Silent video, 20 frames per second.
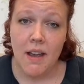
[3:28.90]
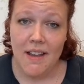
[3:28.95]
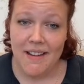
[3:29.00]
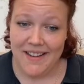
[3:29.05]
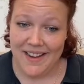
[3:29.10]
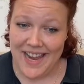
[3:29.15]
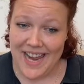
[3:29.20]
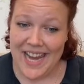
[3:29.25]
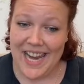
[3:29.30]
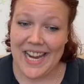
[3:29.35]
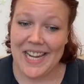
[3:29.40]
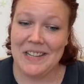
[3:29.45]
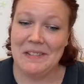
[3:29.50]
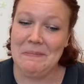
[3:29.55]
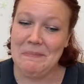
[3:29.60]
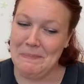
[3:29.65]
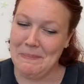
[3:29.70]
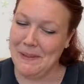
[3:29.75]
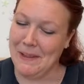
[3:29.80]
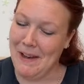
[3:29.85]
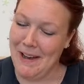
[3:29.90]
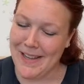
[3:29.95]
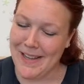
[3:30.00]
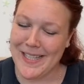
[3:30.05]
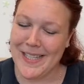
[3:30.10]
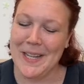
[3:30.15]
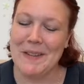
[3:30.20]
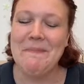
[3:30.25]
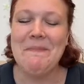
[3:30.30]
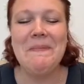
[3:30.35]
and
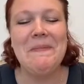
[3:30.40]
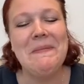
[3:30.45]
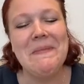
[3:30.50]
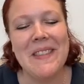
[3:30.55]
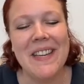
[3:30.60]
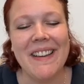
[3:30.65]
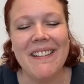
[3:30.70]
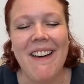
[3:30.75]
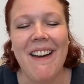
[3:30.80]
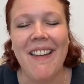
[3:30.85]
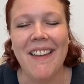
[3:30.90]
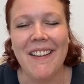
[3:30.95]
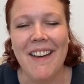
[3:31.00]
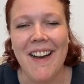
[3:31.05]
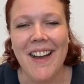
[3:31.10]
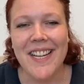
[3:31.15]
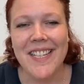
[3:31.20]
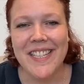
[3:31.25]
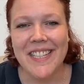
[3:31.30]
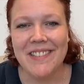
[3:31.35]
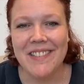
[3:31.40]
Blossom, the Gala cockatoo,